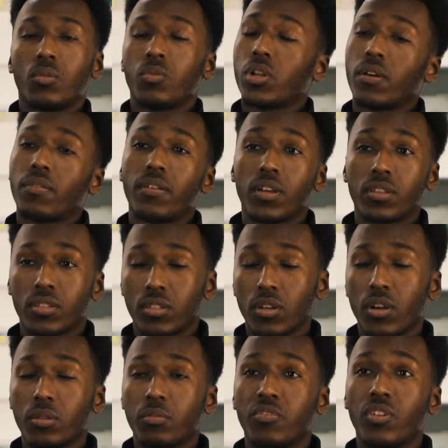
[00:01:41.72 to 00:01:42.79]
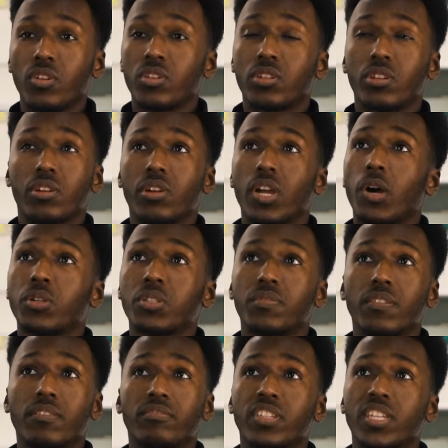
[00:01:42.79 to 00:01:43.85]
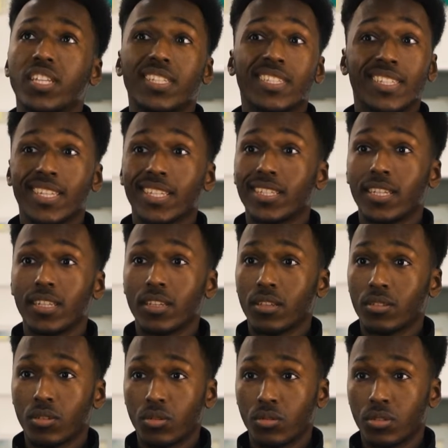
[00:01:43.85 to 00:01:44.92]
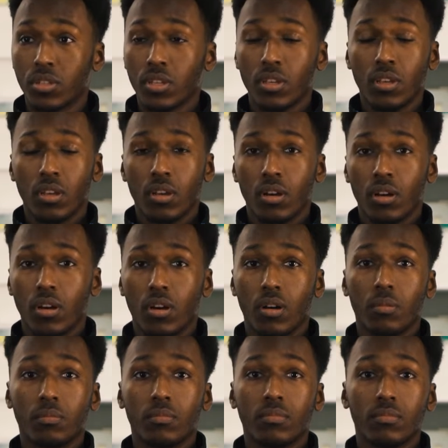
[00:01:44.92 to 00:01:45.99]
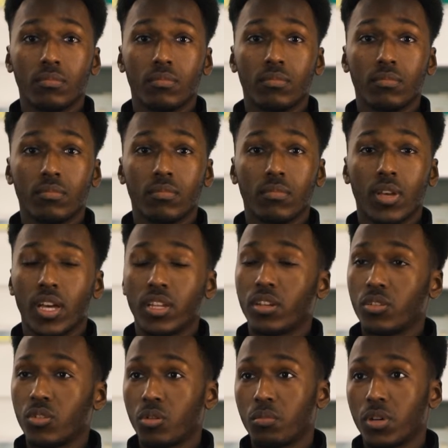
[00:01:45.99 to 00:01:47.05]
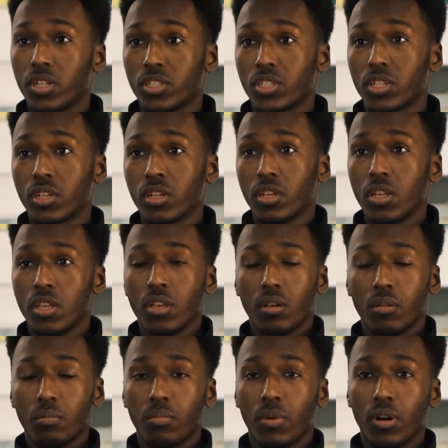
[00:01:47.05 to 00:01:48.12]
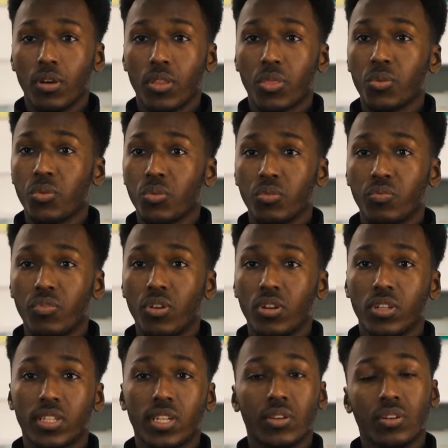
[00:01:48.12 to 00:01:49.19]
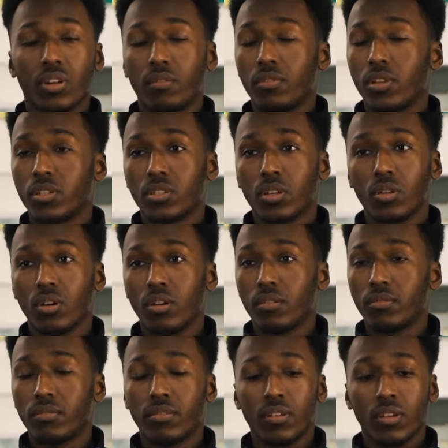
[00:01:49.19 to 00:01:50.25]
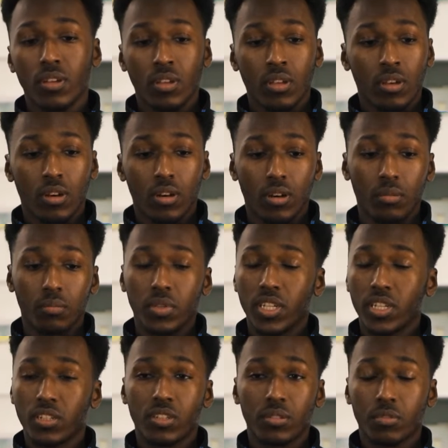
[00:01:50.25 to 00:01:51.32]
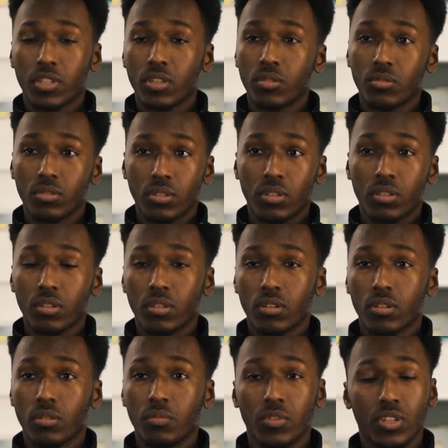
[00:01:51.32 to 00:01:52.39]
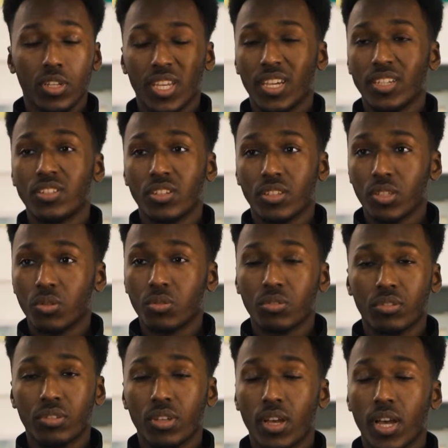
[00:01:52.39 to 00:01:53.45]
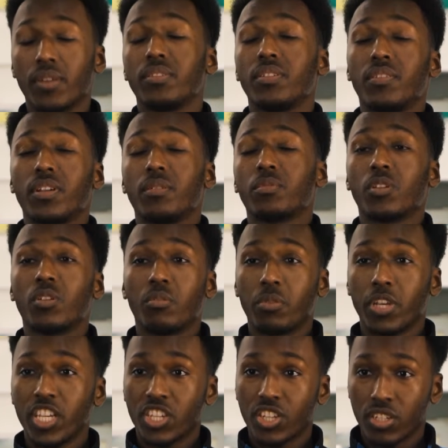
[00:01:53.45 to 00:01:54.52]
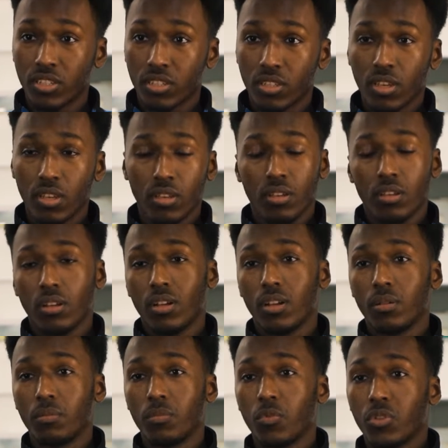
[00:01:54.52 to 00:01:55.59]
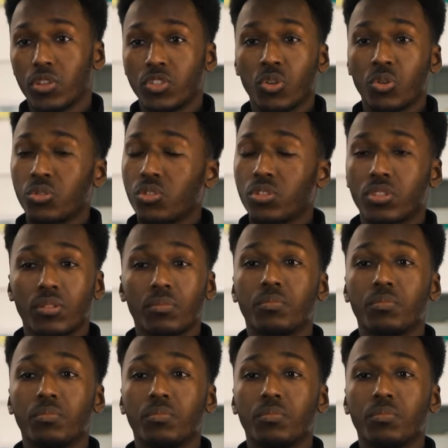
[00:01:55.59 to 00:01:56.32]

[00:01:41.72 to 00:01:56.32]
When I first started volunteering, I was 15, 16 years old. I didn't know much, but through volunteering, I've learned a lot of leadership skills, communication skills. I've developed a lot of patience with children.